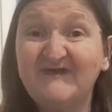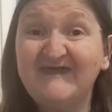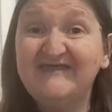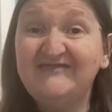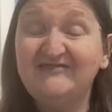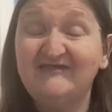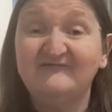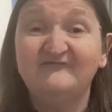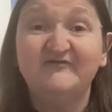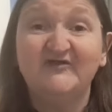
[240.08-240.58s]

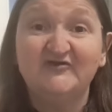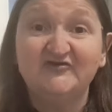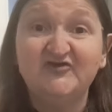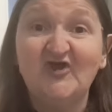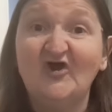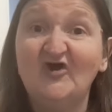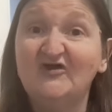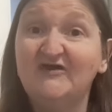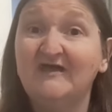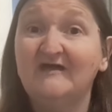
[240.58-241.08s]
fine if you're
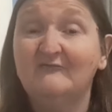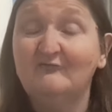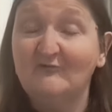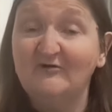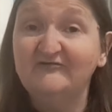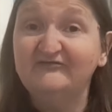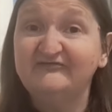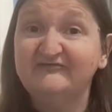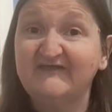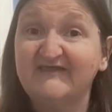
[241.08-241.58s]
young and
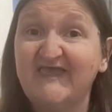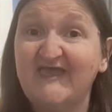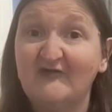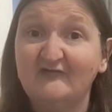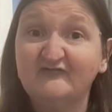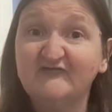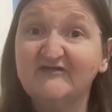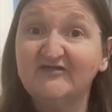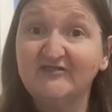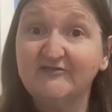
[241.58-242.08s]
wanting to get a
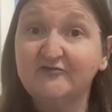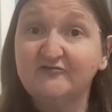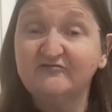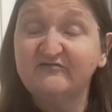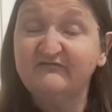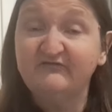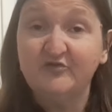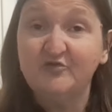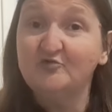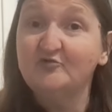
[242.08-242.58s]
really
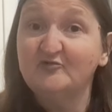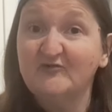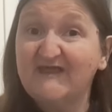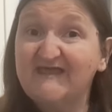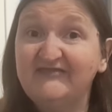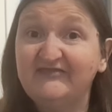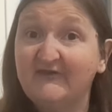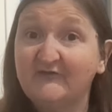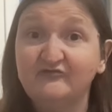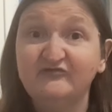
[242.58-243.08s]
good view
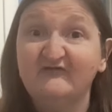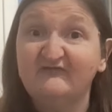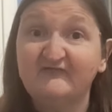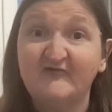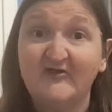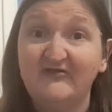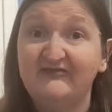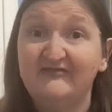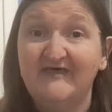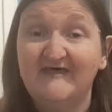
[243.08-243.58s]
right down the
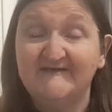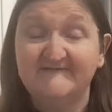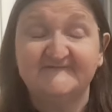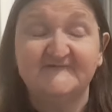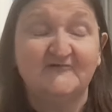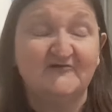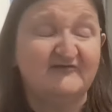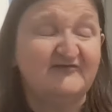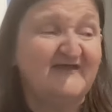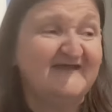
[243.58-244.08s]
front, that
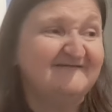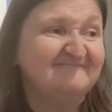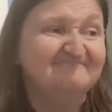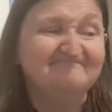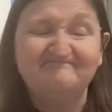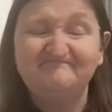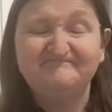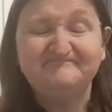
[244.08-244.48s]
sort of thing.